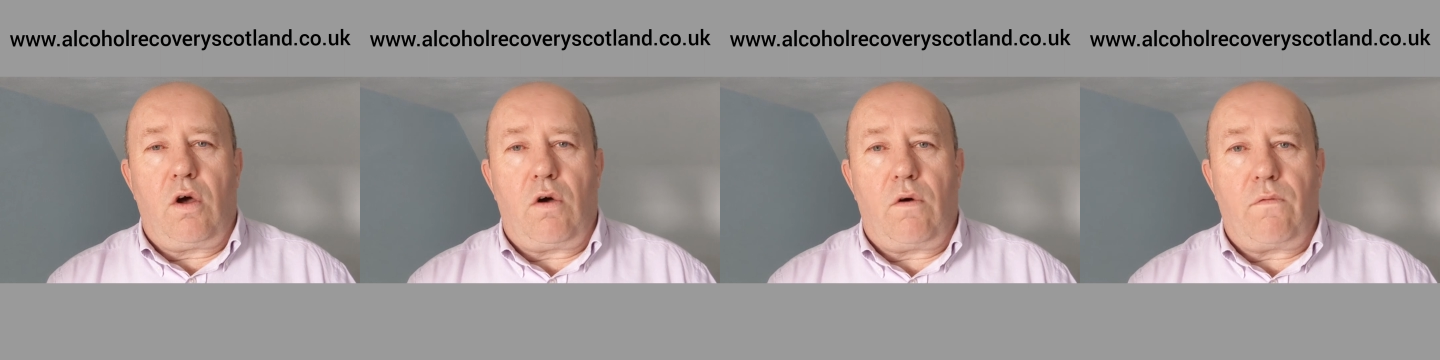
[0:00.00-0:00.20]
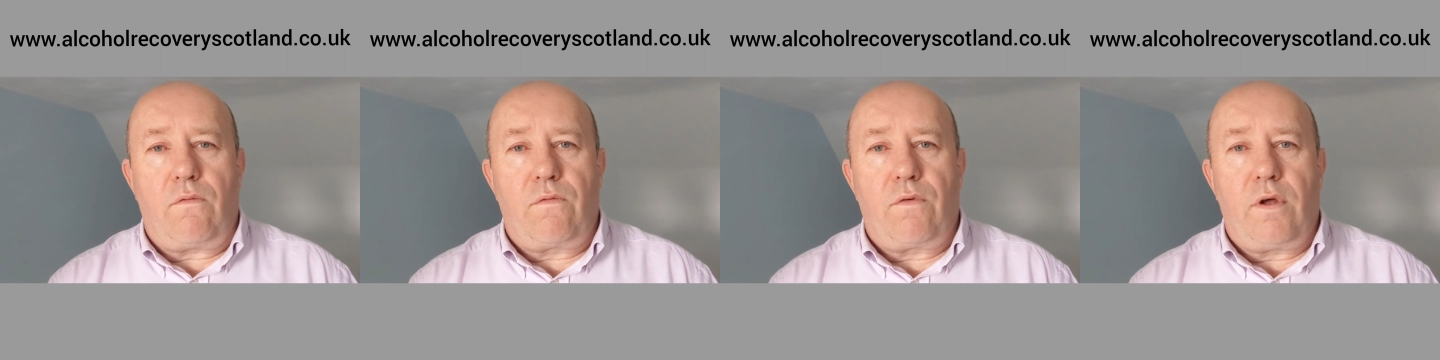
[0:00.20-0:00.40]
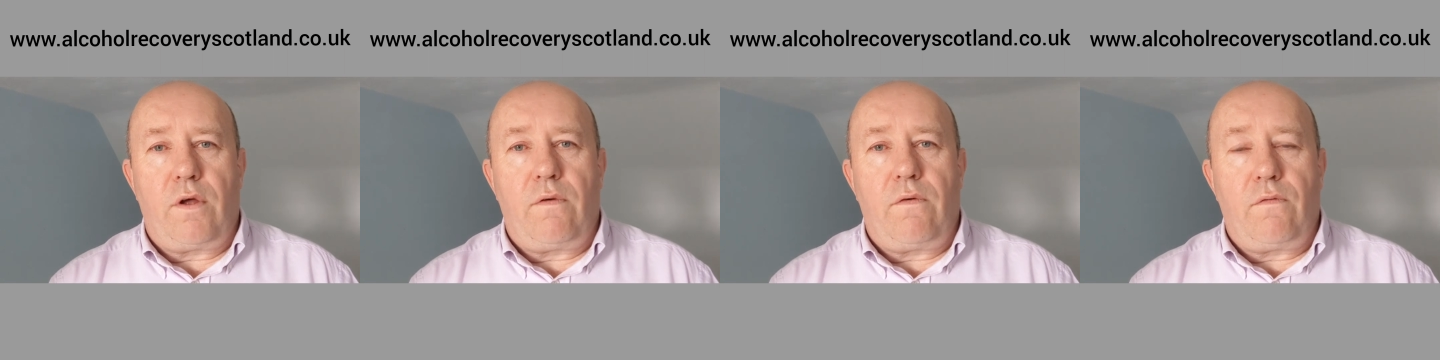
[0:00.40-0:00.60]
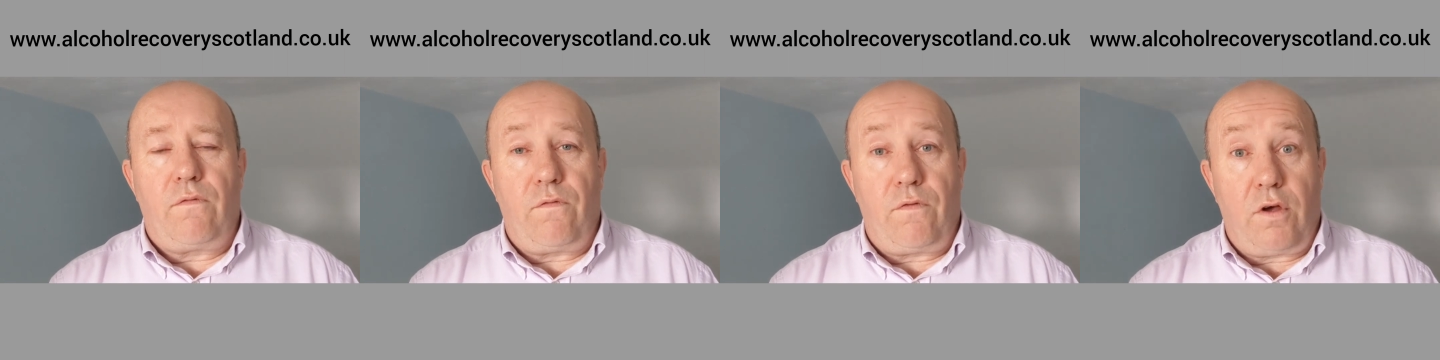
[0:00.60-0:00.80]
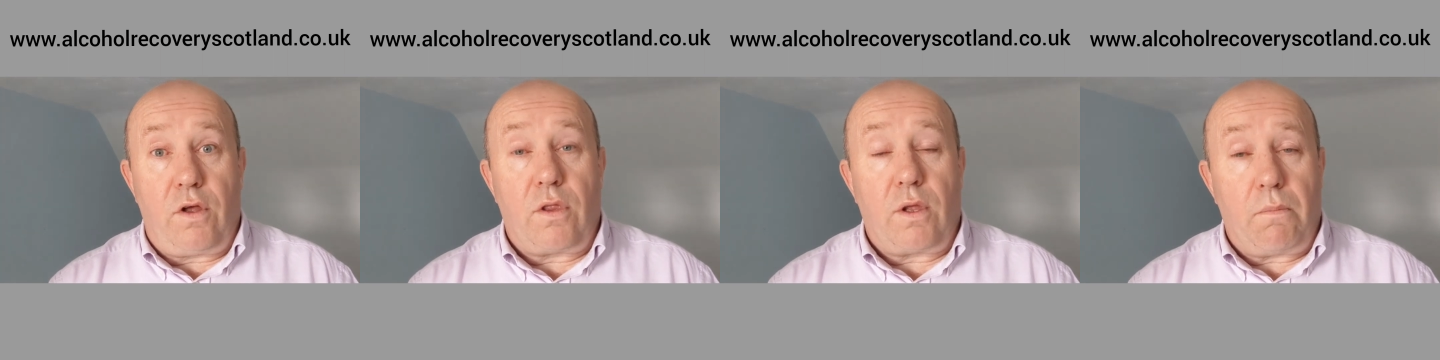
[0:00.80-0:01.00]
of
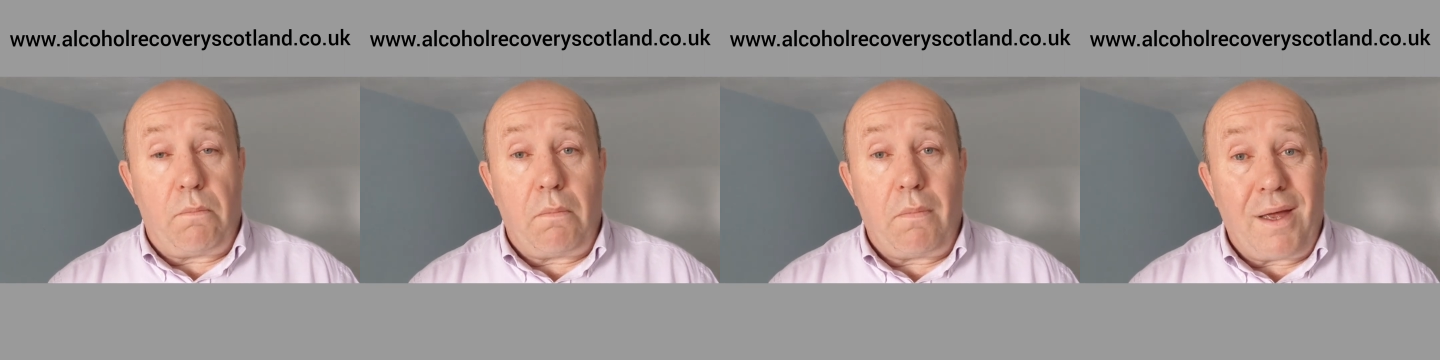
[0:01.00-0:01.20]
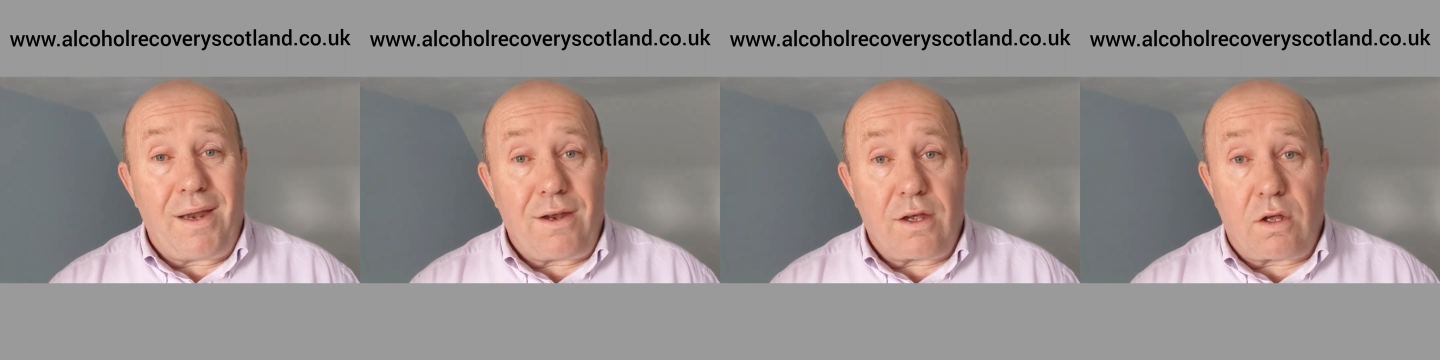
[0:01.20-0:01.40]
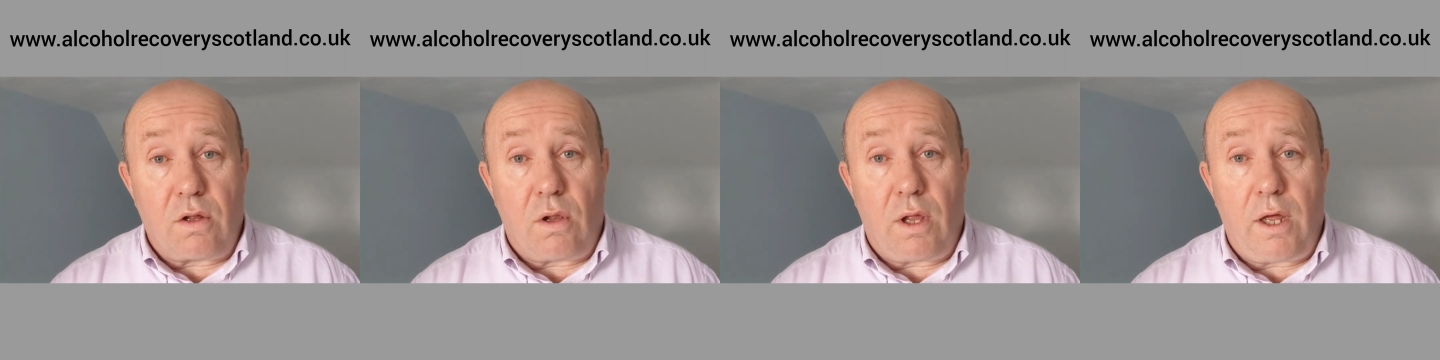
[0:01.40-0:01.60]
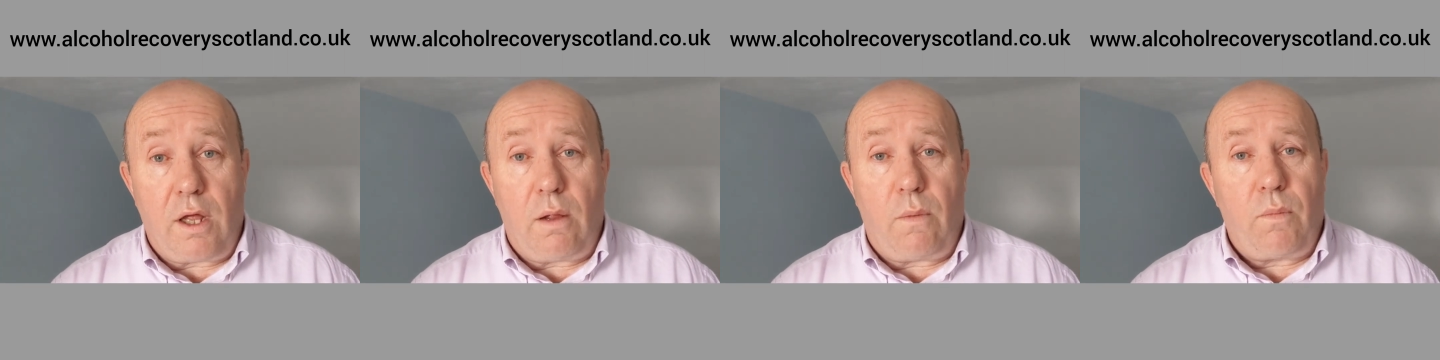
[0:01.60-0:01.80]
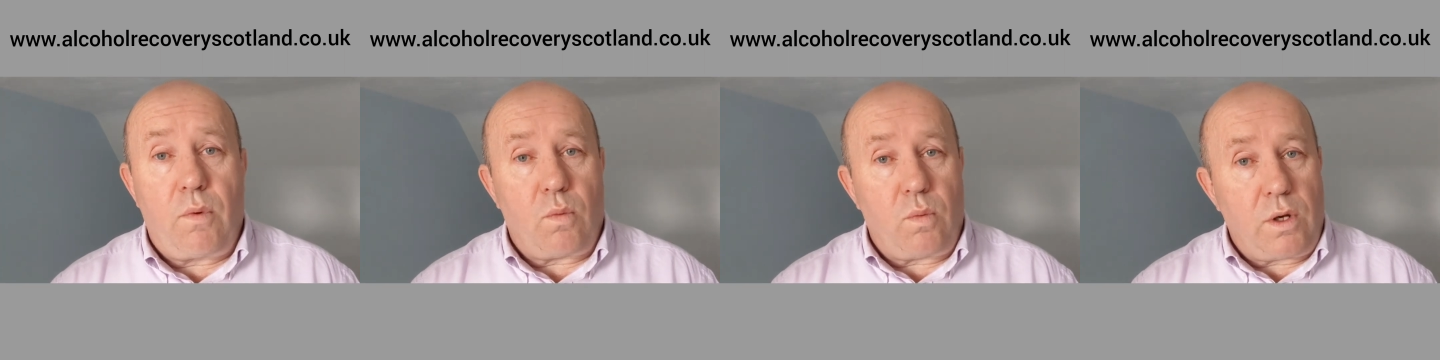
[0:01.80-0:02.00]
further medical help,